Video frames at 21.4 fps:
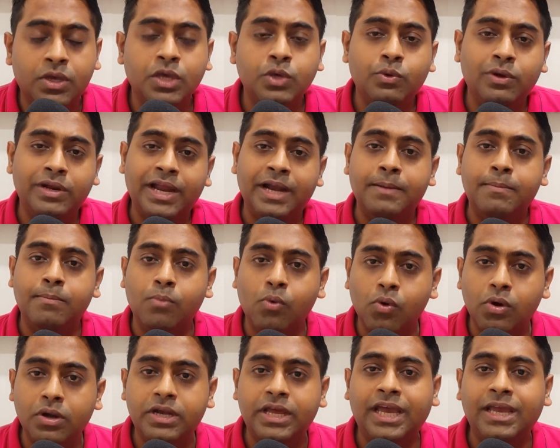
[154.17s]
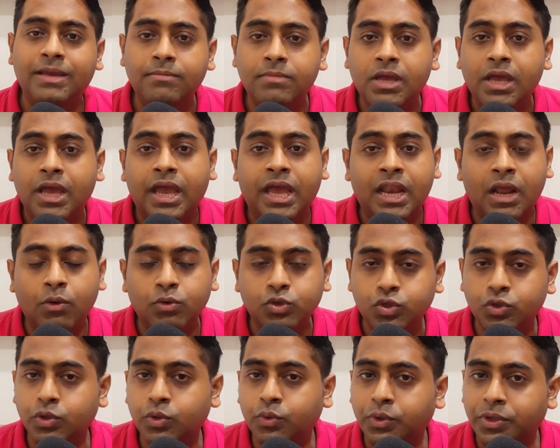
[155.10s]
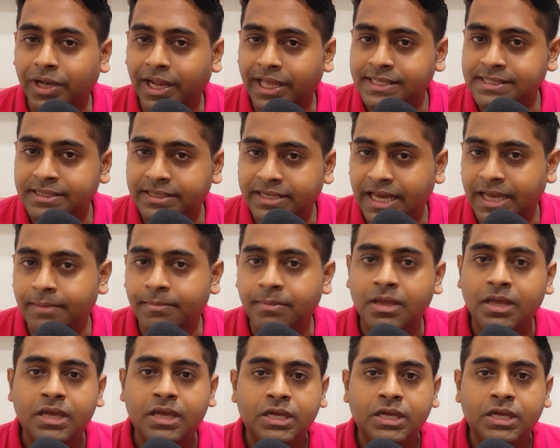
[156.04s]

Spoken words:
You'll get more time. And how should you utilize the time?